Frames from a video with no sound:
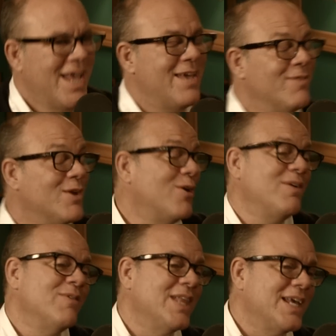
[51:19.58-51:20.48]

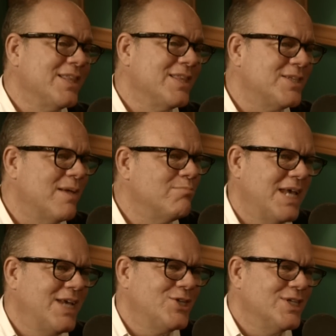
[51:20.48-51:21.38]
Even like the
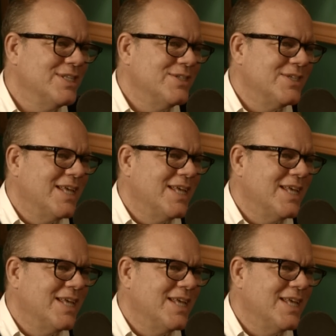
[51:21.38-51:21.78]
Temptations.